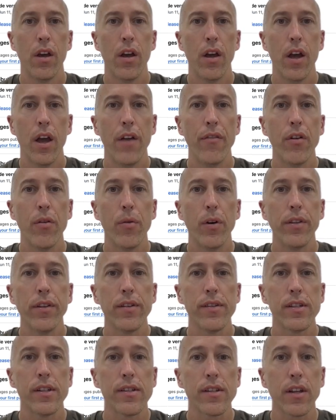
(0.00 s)
Hey everyone,
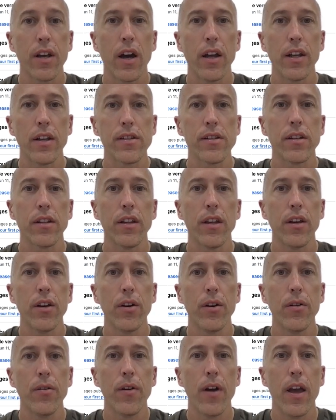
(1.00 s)
this is Scott at
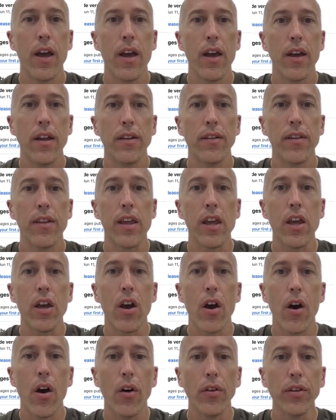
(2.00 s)
Celigo, and the
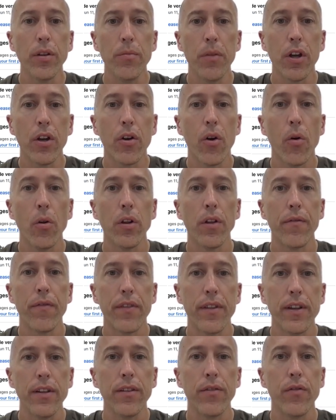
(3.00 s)
ultimate goal of
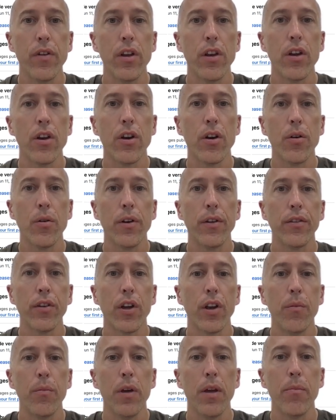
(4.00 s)
this video is
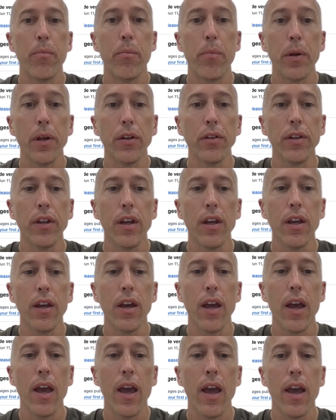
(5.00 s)
going to be
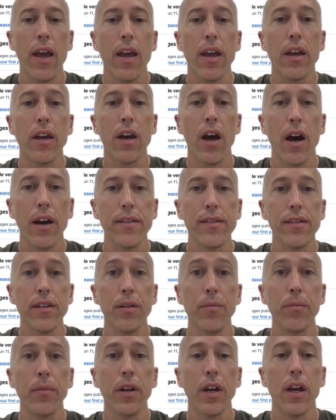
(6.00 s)
building a
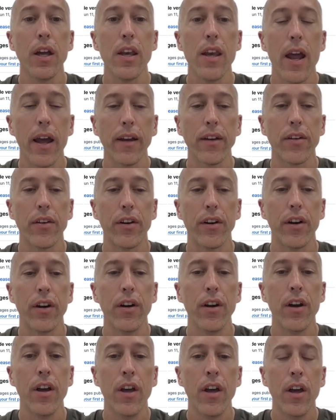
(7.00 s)
custom
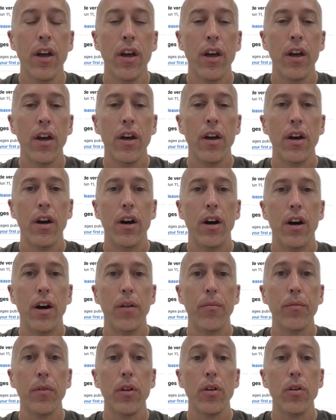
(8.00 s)
connector
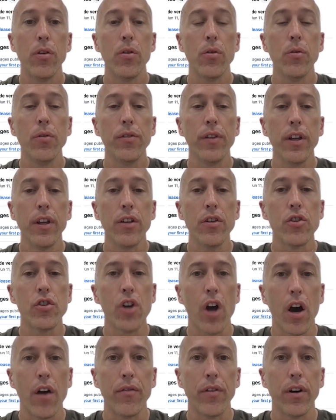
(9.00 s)
using
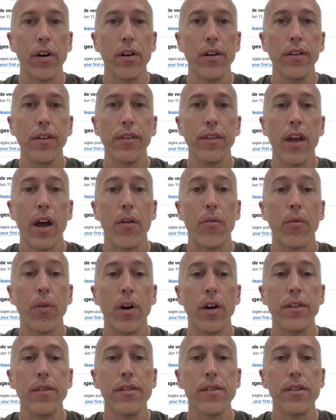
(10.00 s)
Java that
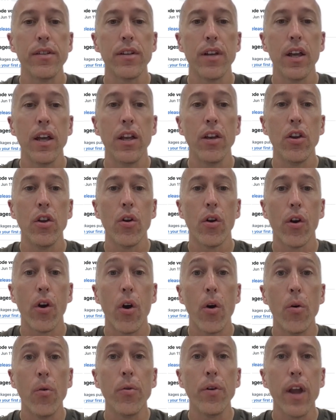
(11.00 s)
runs in your
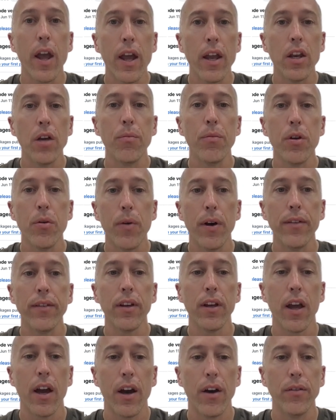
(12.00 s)
own AWS
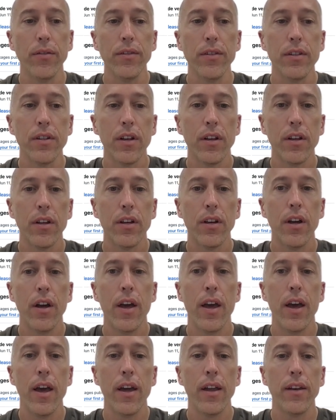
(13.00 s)
account.
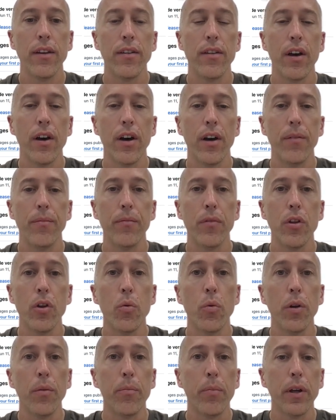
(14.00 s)
And you
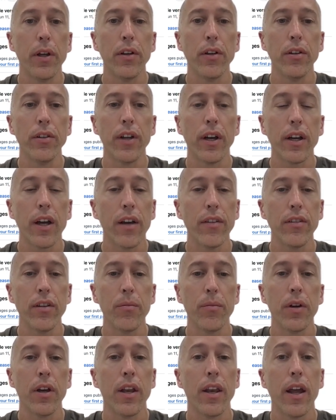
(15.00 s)
would build a
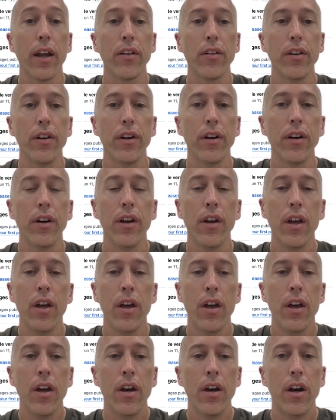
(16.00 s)
custom connector
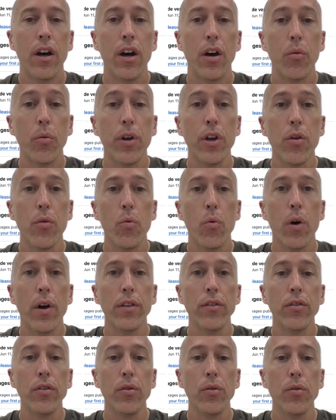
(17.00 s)
when you
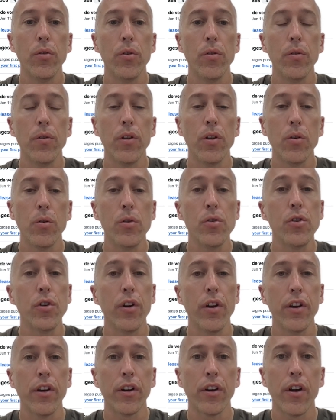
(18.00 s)
want to use your
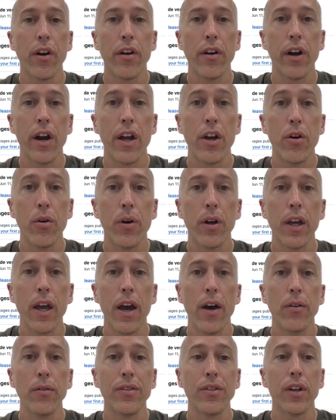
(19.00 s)
Integrator IO
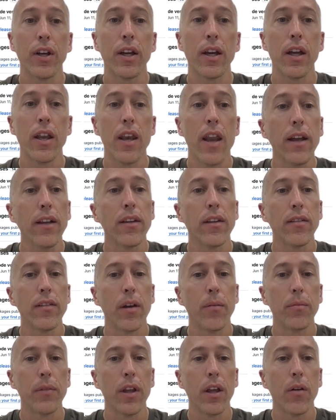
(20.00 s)
account to connect to
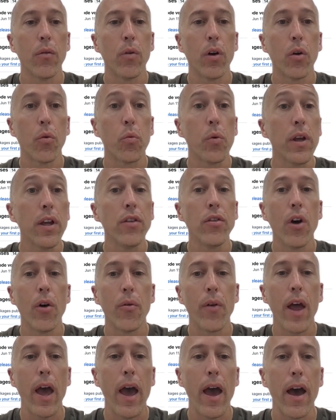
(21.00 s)
something where we
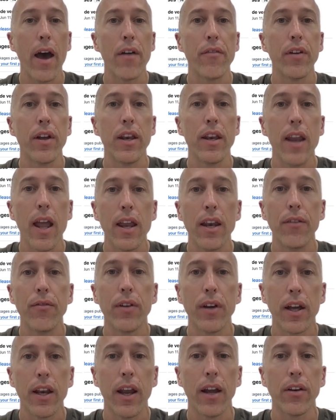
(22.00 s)
don't have a
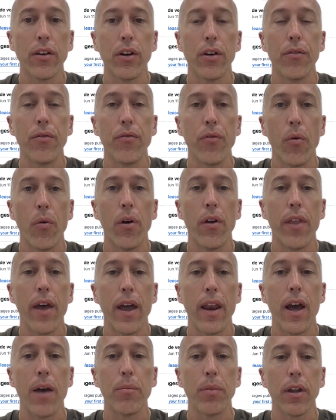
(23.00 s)
native connector for
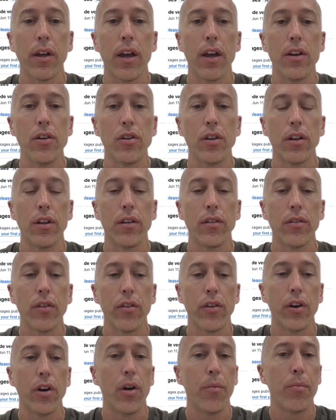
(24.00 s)
that application. So
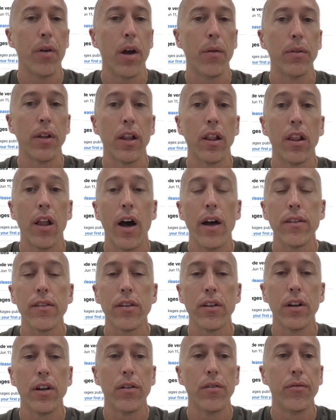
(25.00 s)
there are probably lots
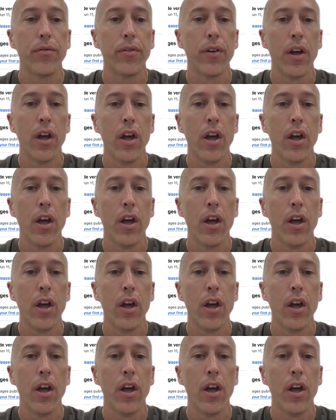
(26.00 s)
of